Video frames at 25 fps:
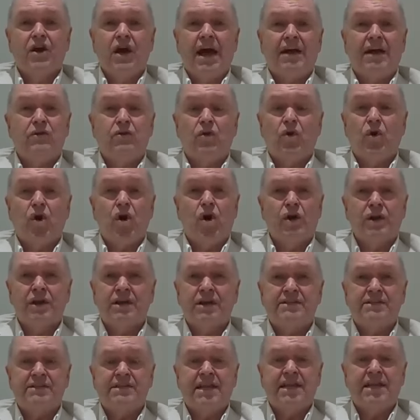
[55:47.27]
And
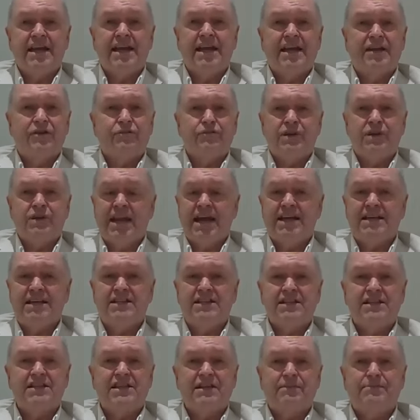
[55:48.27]
honestly, in
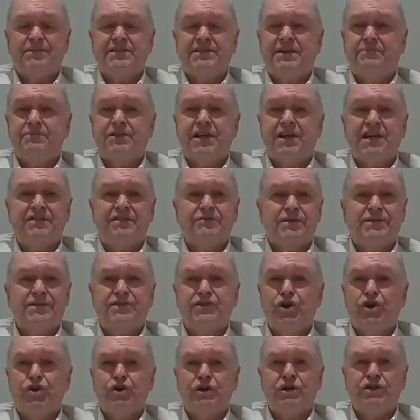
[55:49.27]
relationships, sometimes we're
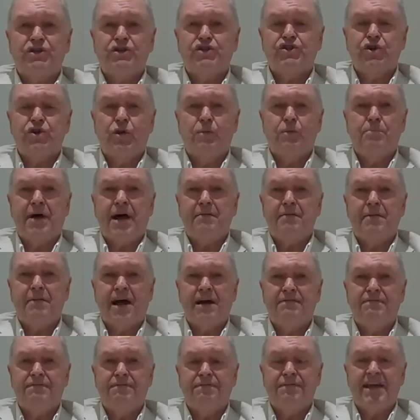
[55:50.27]
so controlled by
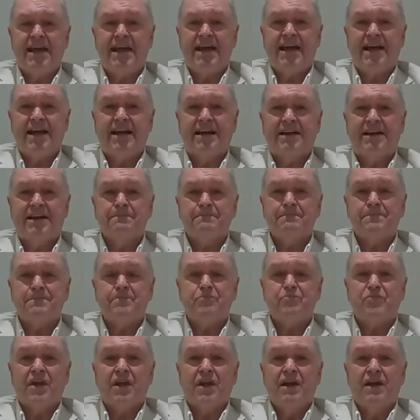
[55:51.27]
my fear.
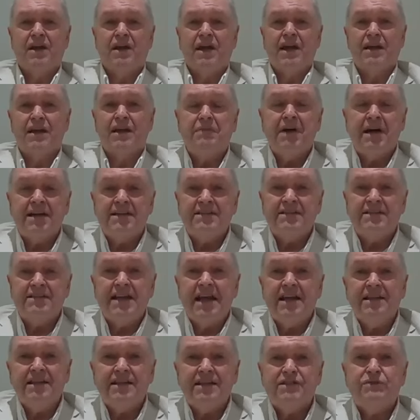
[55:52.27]
If I
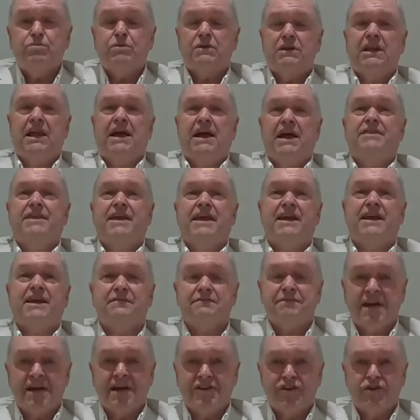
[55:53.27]
say this, what will I think?
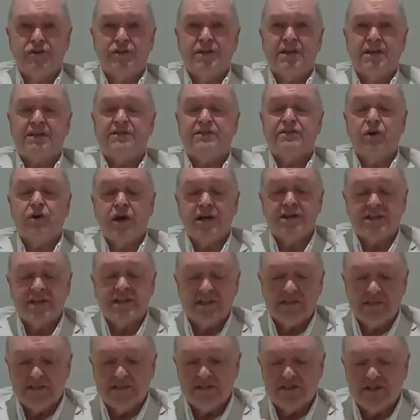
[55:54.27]
If I do this? So I
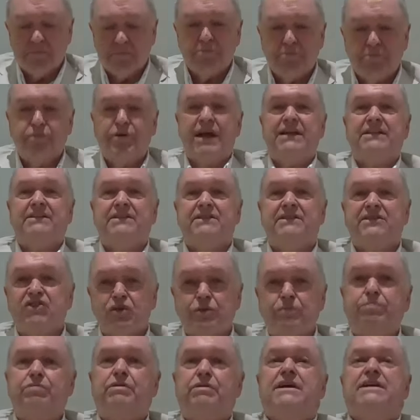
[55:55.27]
just suppress
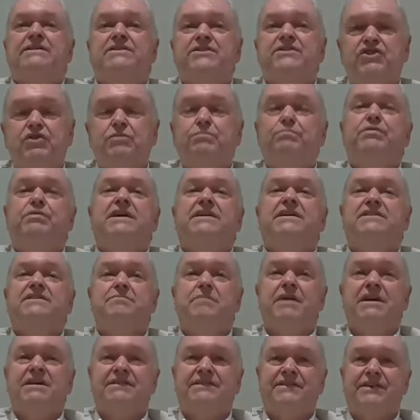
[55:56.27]

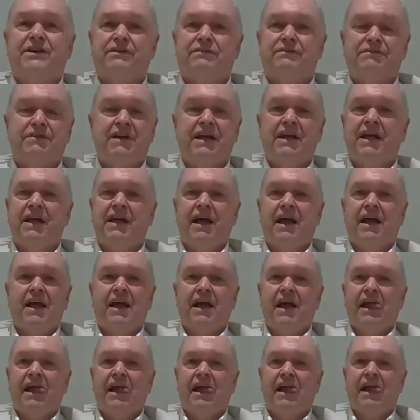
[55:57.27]
myself.
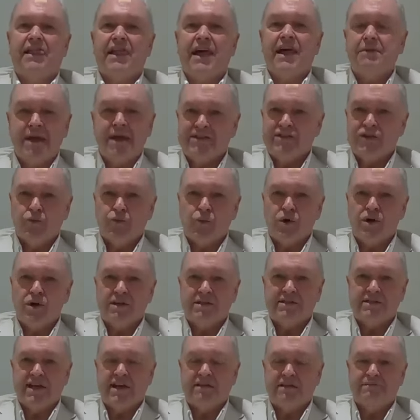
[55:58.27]
That makes it
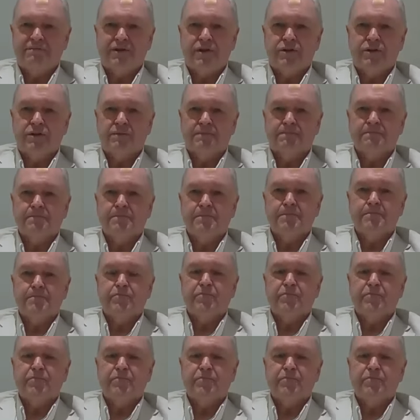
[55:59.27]
worse, I feel.